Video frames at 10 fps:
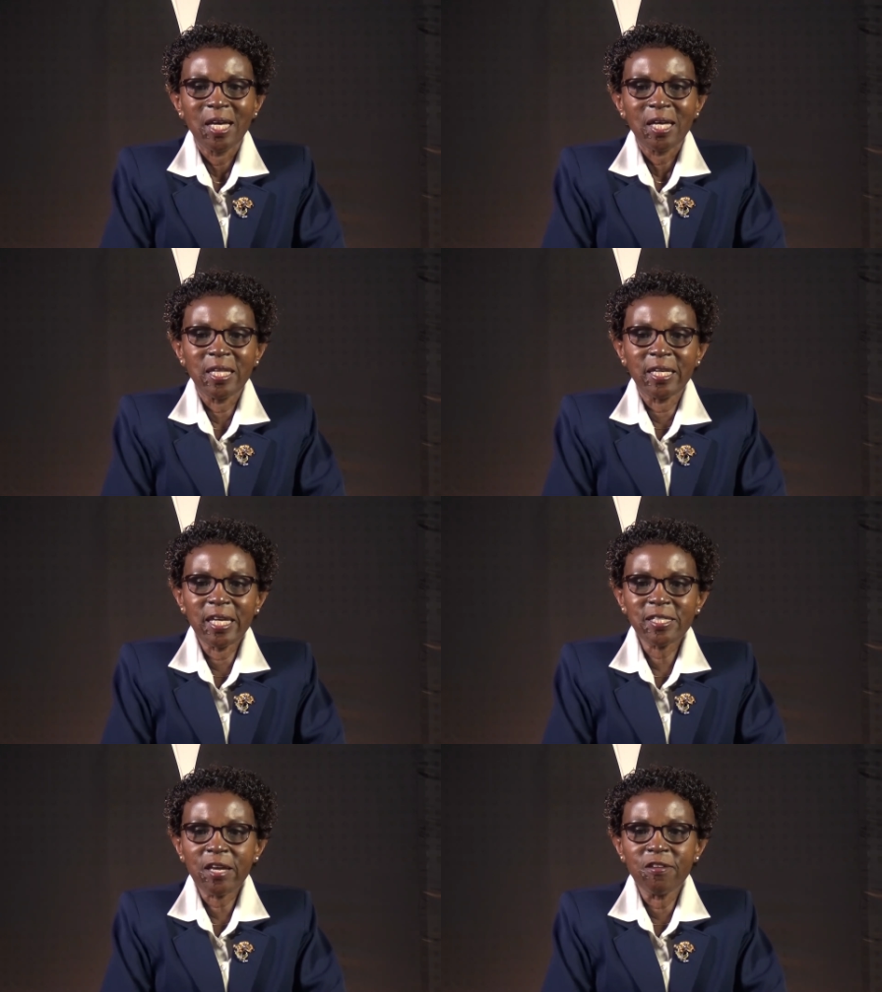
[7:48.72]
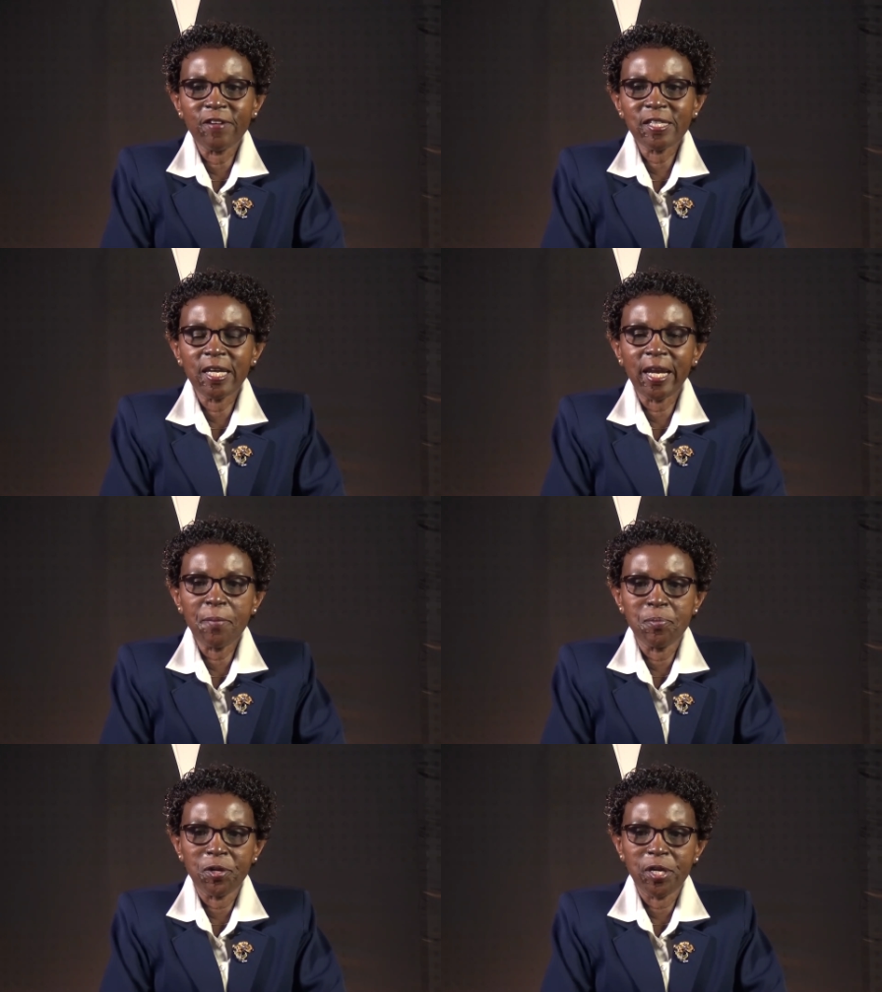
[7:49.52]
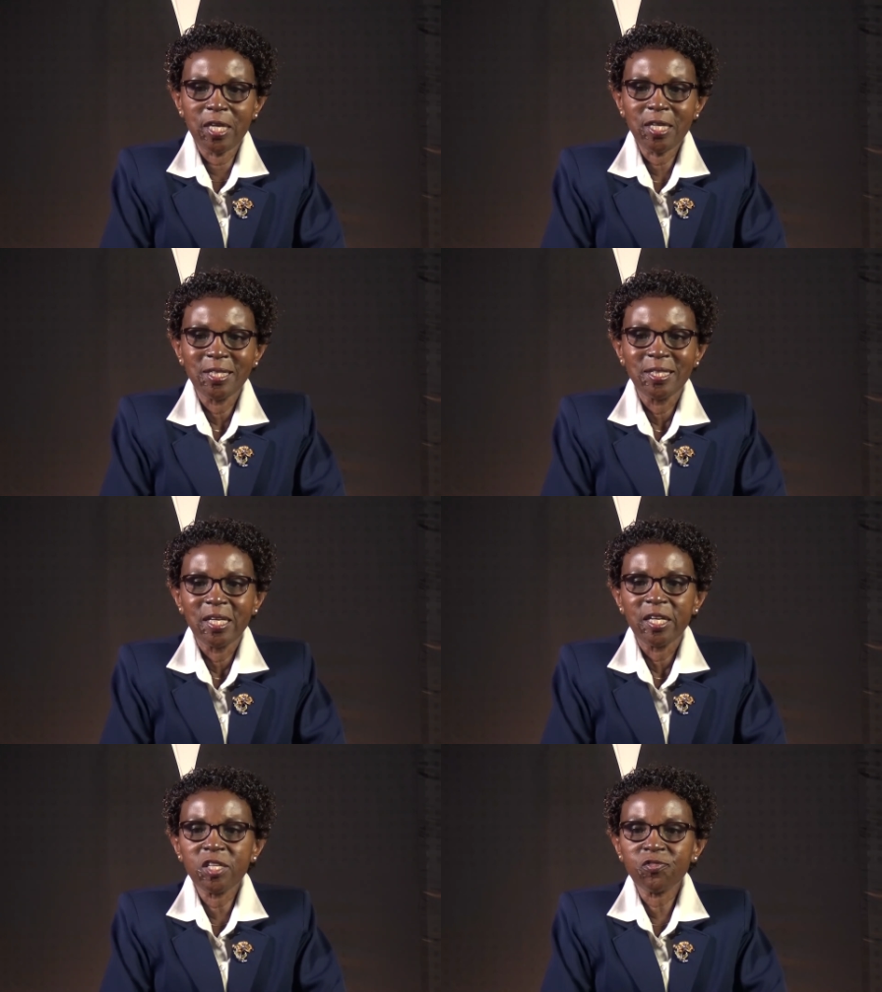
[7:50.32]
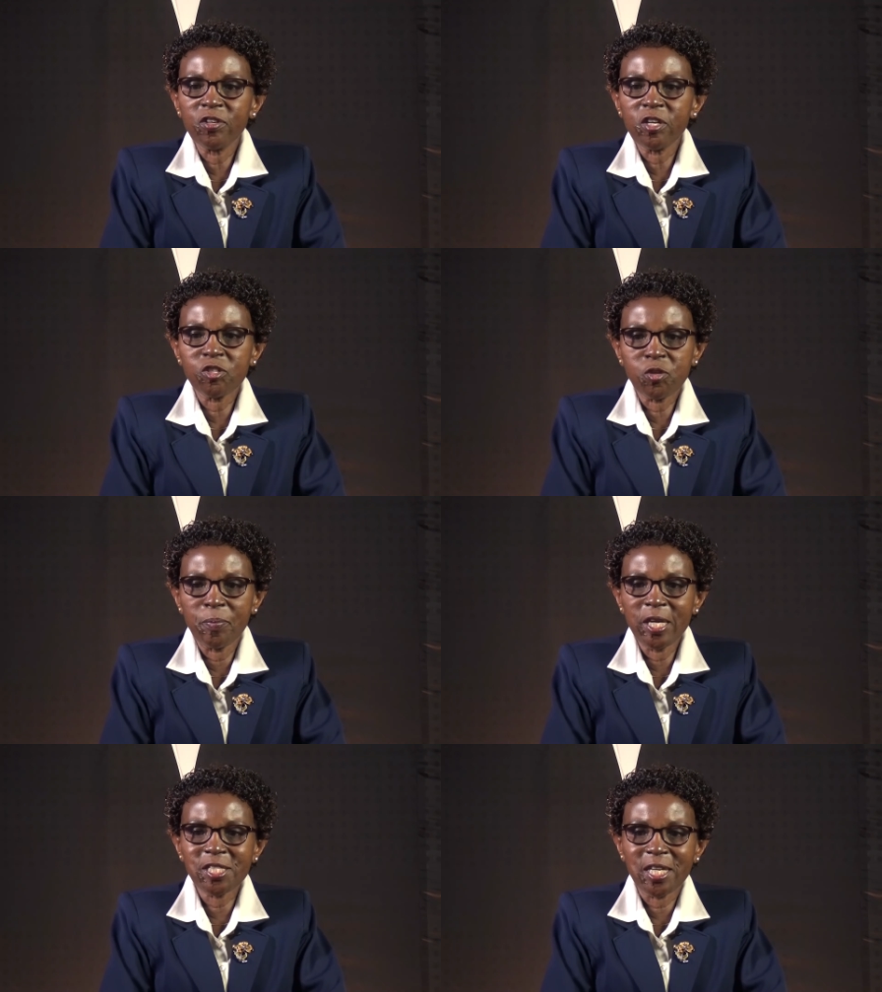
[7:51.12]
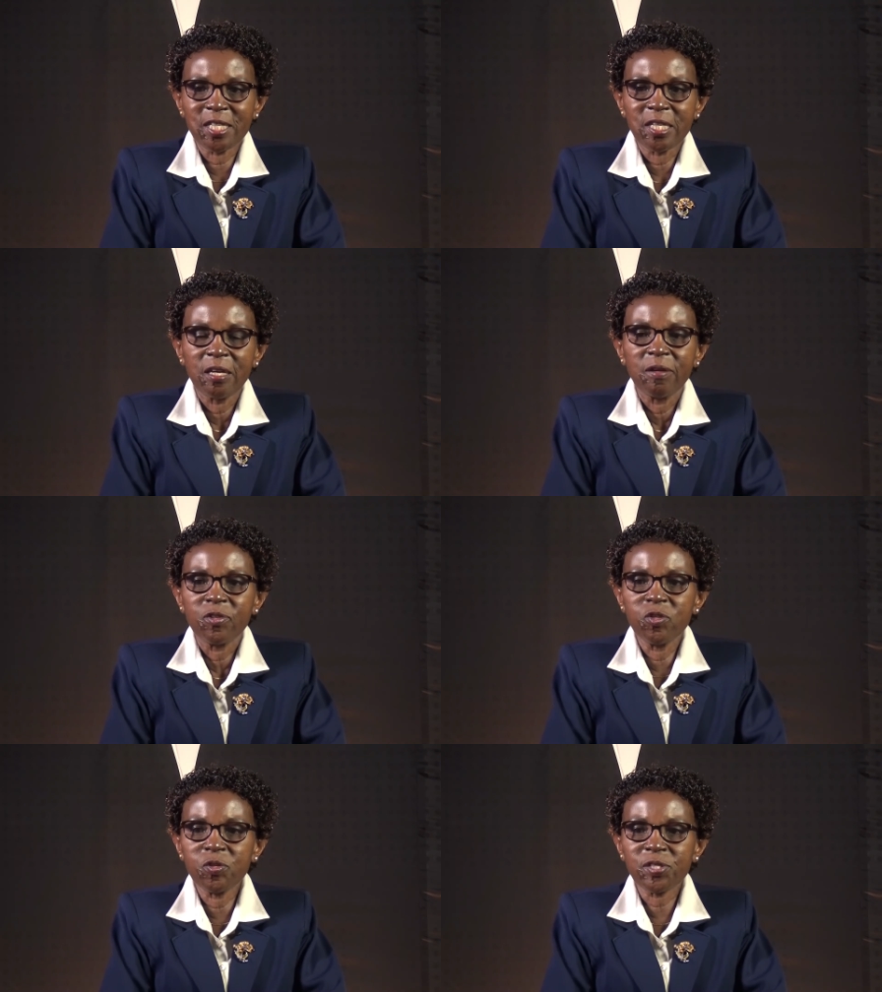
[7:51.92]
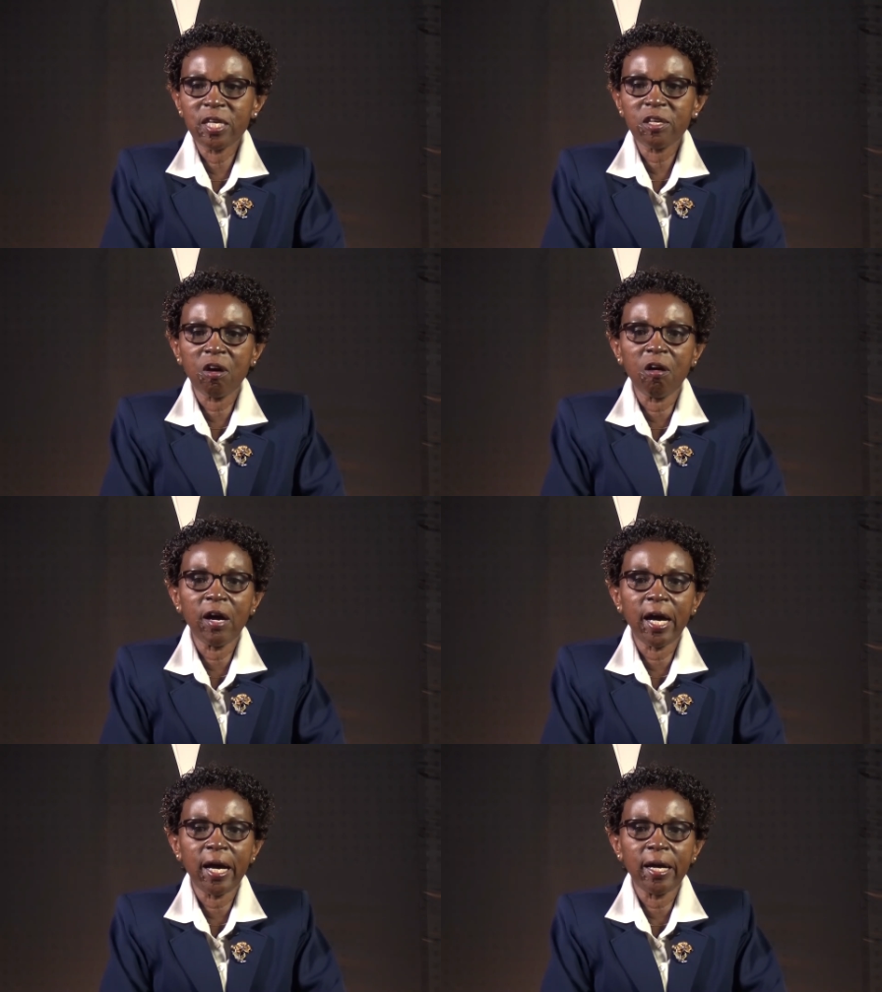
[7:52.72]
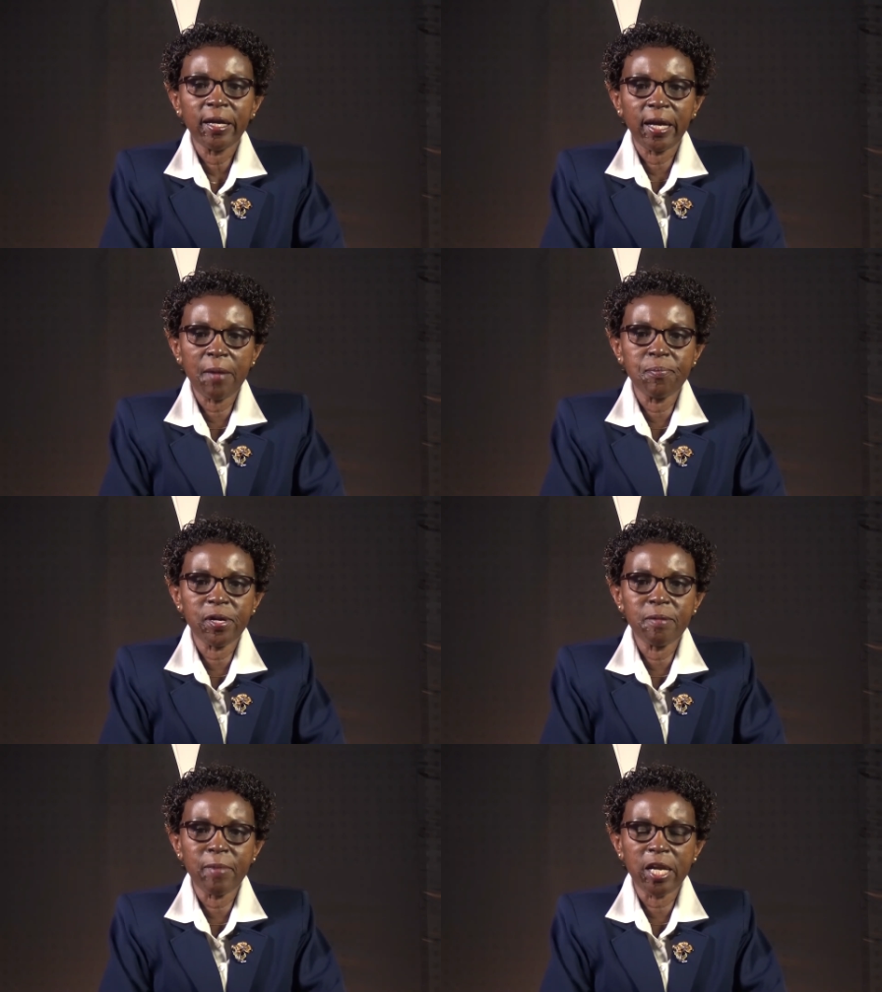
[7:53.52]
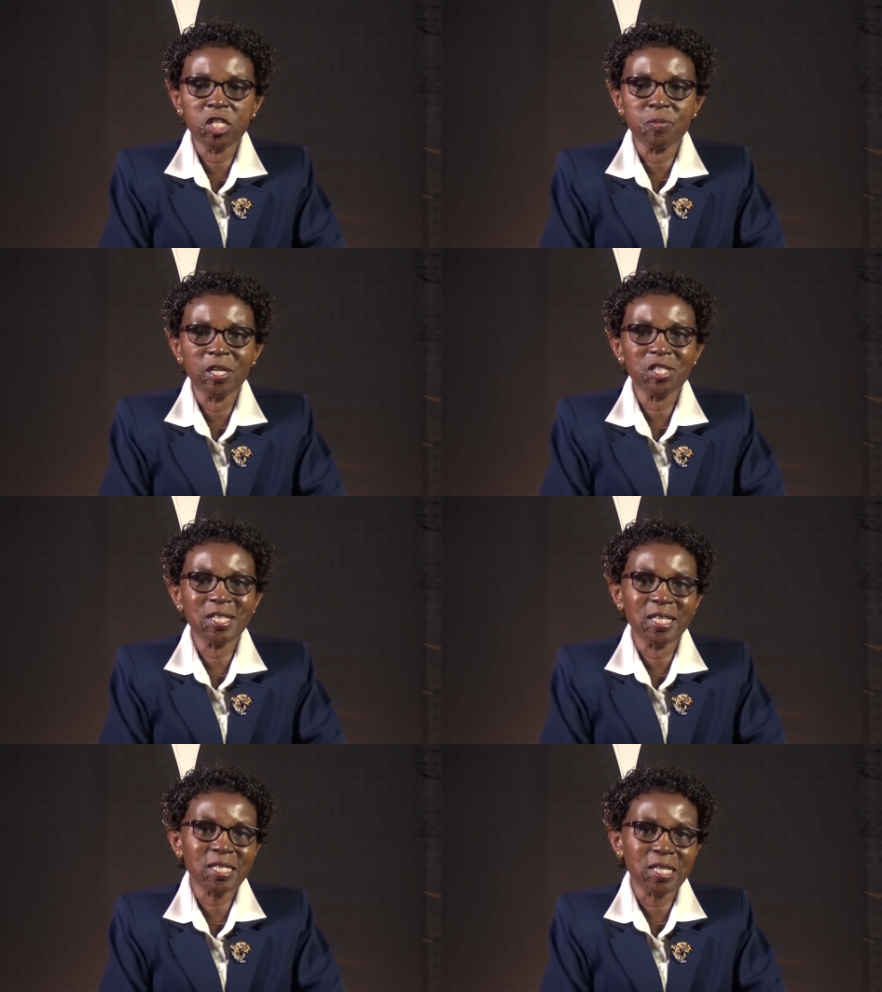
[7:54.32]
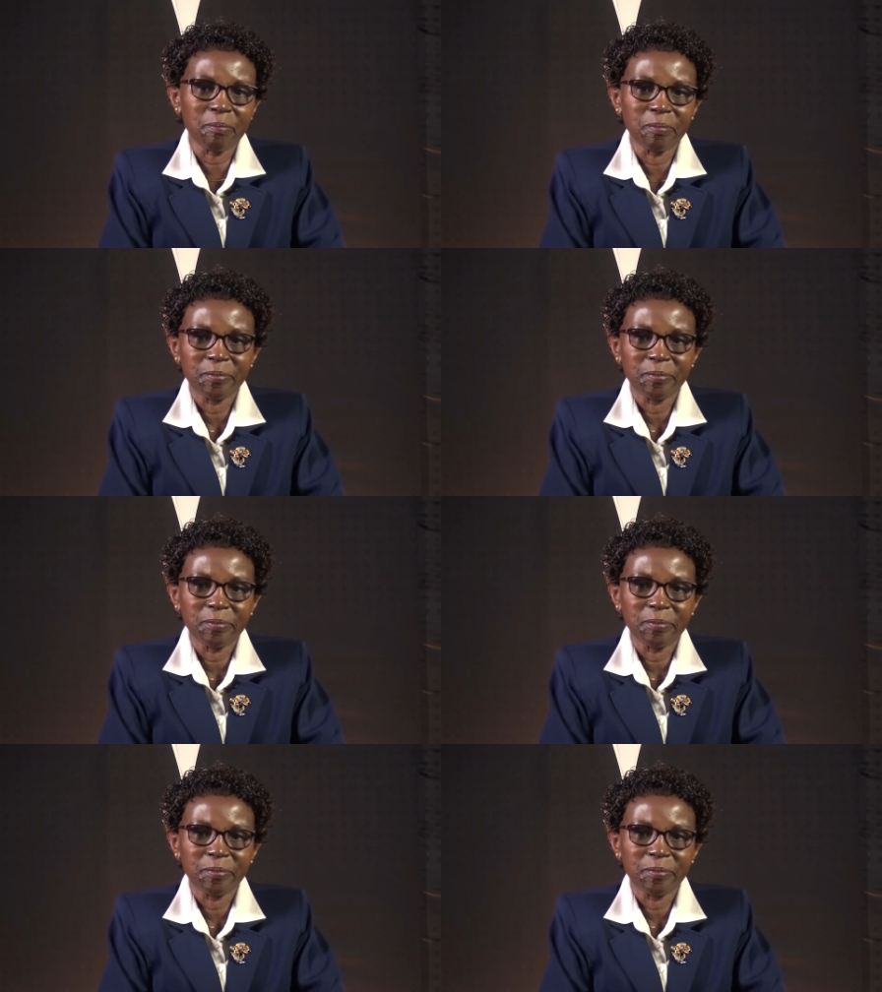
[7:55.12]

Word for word: The Daystar University Library is fully automated using Koha Library Management System.